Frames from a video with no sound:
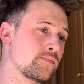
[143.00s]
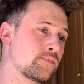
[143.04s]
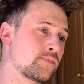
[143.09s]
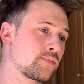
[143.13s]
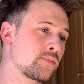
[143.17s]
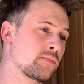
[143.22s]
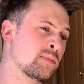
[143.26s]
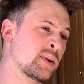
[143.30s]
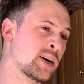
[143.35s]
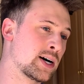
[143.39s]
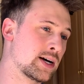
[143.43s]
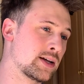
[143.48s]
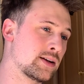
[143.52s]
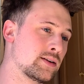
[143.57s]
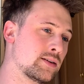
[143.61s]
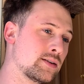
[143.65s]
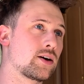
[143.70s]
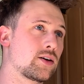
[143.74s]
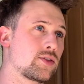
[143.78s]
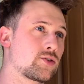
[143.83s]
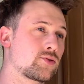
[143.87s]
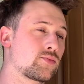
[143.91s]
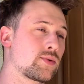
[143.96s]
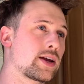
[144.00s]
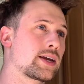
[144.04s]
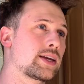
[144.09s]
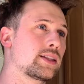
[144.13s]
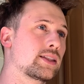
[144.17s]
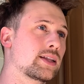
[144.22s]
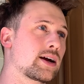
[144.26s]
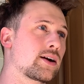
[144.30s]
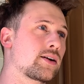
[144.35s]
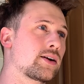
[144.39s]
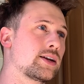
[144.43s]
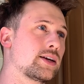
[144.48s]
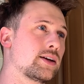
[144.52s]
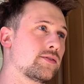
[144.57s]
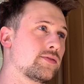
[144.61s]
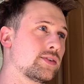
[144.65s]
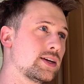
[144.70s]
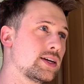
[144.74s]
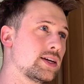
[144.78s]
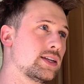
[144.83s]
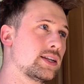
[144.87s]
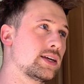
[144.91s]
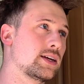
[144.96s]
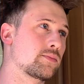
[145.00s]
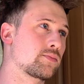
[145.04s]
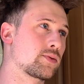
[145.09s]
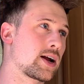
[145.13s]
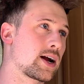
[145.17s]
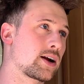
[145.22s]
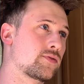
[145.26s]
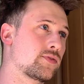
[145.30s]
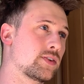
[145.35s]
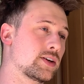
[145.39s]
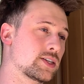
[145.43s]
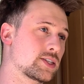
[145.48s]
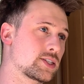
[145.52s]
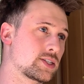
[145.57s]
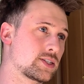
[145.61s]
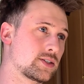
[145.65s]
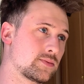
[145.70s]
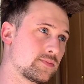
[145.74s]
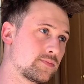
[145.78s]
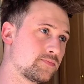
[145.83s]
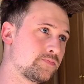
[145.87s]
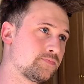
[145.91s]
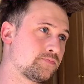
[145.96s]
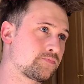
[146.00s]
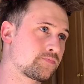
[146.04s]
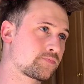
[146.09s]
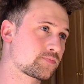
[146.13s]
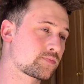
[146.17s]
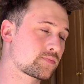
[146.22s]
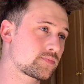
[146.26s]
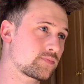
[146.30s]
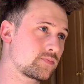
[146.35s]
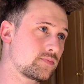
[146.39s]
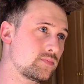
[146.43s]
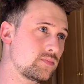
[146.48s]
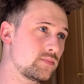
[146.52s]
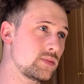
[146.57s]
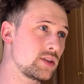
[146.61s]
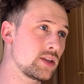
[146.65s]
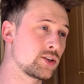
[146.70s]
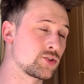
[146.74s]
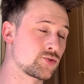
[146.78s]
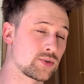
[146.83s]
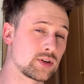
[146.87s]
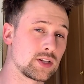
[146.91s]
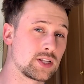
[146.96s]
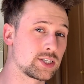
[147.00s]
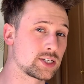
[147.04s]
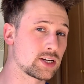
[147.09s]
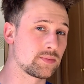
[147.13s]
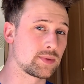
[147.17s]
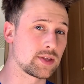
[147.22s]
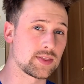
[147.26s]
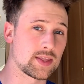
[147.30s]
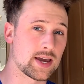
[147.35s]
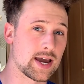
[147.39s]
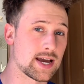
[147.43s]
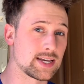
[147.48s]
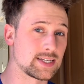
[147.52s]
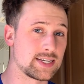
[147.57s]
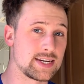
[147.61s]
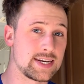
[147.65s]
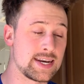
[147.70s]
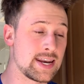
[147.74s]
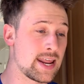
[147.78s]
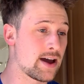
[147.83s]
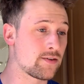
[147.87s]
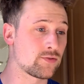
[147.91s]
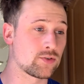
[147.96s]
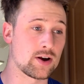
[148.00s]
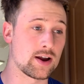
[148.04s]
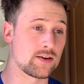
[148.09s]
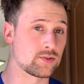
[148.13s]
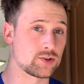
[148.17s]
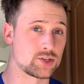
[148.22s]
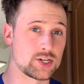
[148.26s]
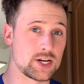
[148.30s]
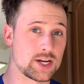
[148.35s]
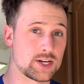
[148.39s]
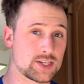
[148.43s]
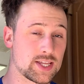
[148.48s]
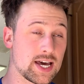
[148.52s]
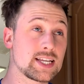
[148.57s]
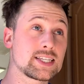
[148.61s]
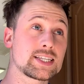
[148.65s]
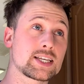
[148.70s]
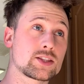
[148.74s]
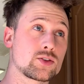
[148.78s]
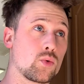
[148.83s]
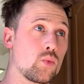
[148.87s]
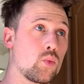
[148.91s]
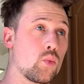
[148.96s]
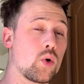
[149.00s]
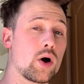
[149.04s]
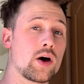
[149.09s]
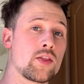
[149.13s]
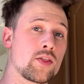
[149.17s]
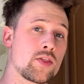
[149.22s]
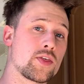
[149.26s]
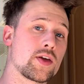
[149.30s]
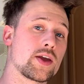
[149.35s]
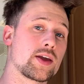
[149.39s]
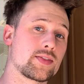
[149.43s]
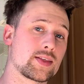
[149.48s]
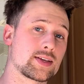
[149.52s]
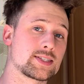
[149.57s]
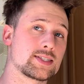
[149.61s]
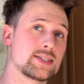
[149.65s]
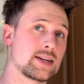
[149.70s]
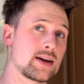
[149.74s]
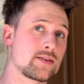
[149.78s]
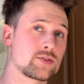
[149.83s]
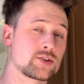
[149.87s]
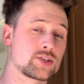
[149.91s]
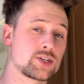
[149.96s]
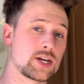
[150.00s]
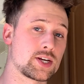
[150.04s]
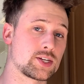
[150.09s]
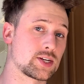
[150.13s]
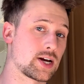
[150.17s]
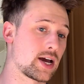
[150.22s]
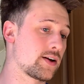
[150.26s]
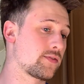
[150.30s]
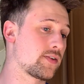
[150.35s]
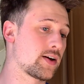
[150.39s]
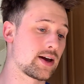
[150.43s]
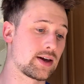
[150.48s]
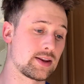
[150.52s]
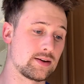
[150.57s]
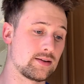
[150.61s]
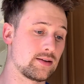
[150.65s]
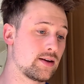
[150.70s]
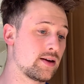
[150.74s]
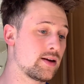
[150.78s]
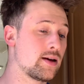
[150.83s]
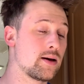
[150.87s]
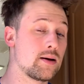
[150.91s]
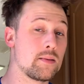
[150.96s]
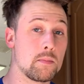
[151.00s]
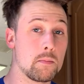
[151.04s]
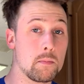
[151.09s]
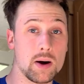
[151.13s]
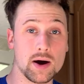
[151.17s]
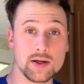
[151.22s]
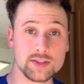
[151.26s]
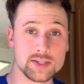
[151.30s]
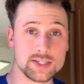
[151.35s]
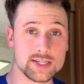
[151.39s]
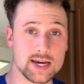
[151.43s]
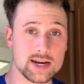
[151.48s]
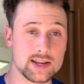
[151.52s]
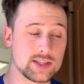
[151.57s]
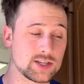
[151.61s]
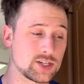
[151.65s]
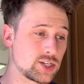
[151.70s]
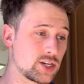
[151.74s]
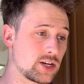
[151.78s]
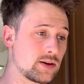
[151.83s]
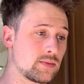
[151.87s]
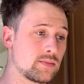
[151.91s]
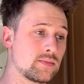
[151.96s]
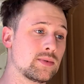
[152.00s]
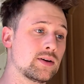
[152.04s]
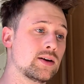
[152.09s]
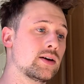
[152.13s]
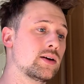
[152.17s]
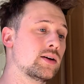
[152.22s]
But the regularity of eating breakfast is really something that has never, ever changed. That's like the one thing that's never changed. I've had months out of the gym.